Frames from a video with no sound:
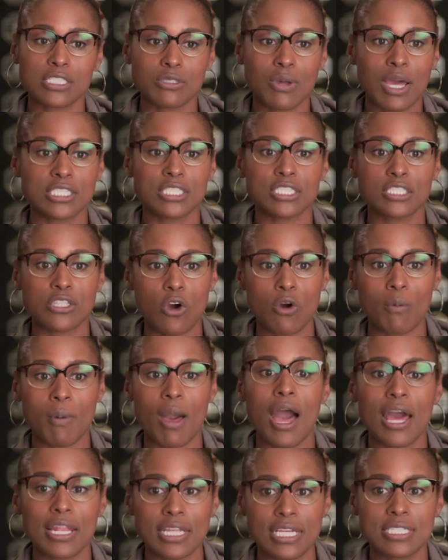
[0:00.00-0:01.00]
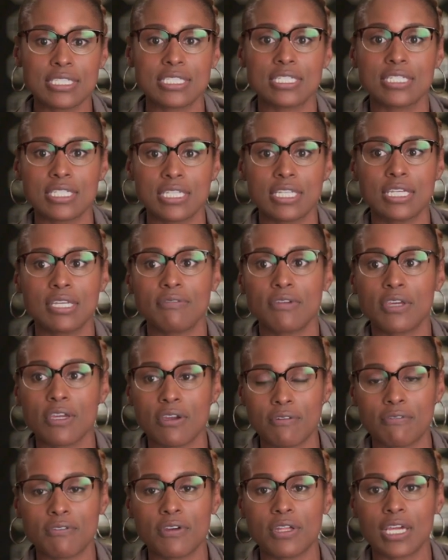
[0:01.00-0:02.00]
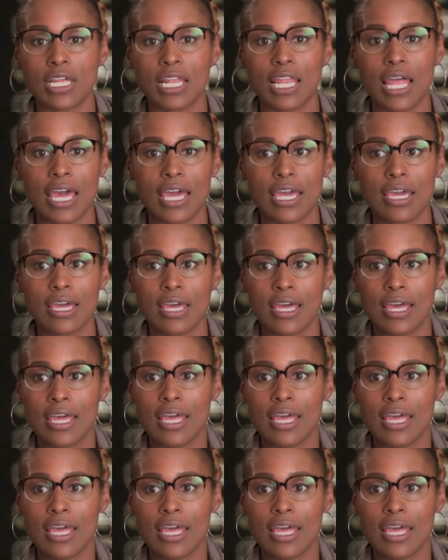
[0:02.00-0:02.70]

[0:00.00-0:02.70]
So I just hope audiences leave here feeling like